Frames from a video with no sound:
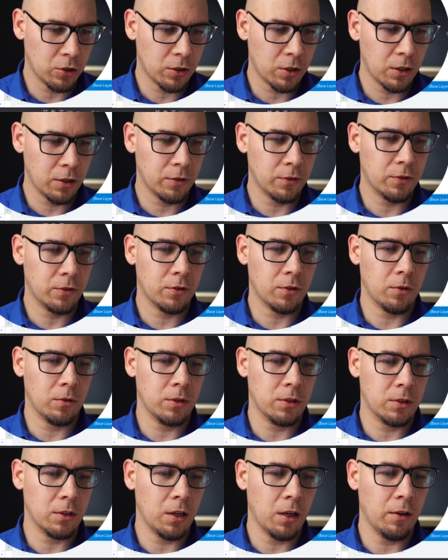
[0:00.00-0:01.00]
change this
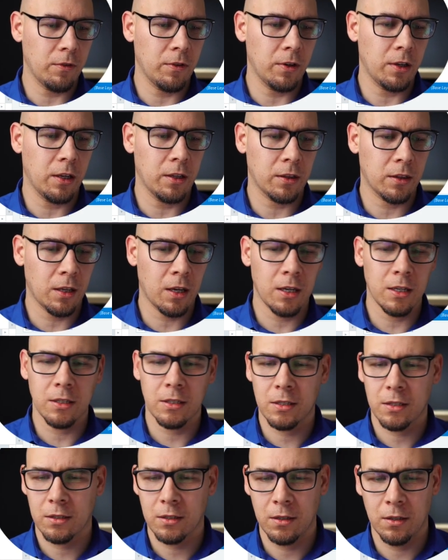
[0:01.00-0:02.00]
so it's lovely and
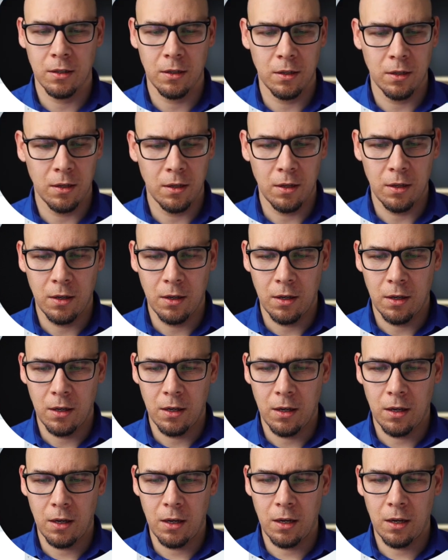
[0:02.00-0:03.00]
nice.
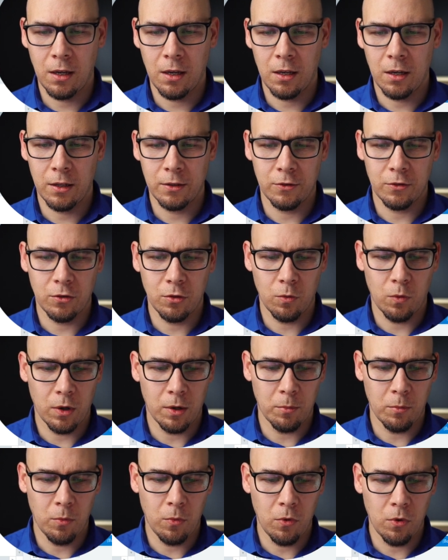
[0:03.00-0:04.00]
And let's do
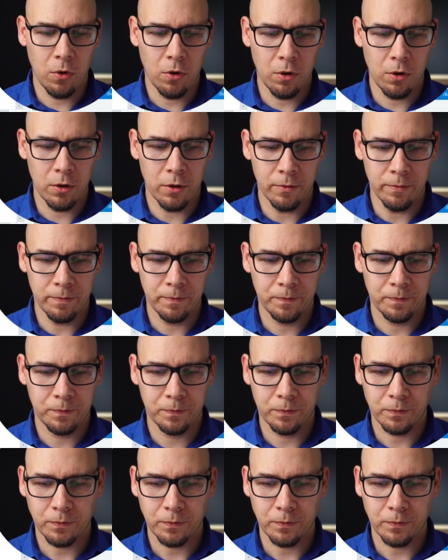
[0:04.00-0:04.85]
1 more.